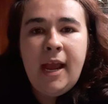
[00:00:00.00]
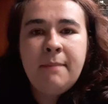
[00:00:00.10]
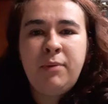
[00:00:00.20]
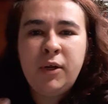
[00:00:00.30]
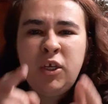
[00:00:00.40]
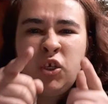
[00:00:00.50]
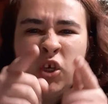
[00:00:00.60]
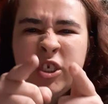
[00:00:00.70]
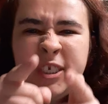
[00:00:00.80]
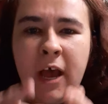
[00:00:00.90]
and put
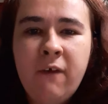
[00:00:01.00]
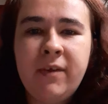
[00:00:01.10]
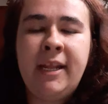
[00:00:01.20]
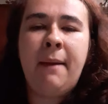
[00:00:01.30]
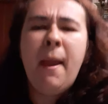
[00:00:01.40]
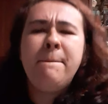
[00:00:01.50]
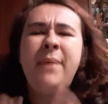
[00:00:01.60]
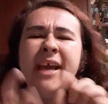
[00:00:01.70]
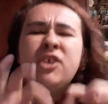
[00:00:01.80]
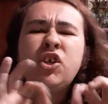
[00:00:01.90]
yourself in that.
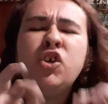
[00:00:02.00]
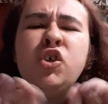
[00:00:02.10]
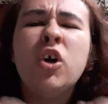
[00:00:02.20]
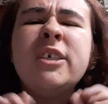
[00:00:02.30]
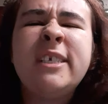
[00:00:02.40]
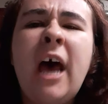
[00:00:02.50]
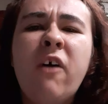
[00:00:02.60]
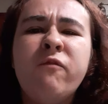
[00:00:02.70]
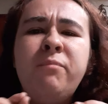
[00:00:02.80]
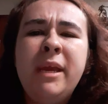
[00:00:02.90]
Picture
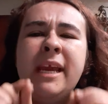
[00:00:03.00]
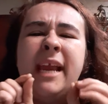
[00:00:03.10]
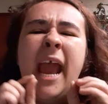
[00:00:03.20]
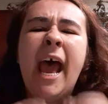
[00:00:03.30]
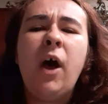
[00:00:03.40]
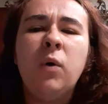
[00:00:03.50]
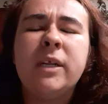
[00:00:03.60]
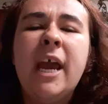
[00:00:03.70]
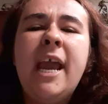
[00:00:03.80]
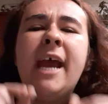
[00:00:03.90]
yourself being held
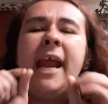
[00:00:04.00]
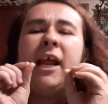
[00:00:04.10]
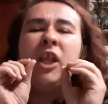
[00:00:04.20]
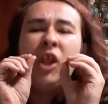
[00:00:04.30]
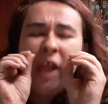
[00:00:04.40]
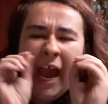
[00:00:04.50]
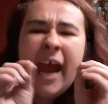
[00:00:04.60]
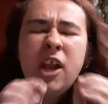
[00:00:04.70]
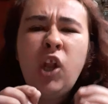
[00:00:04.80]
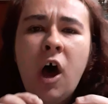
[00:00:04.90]
in a
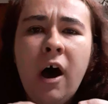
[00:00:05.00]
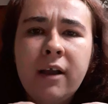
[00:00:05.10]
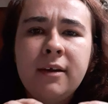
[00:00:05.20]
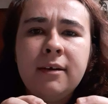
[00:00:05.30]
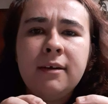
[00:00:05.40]
headlock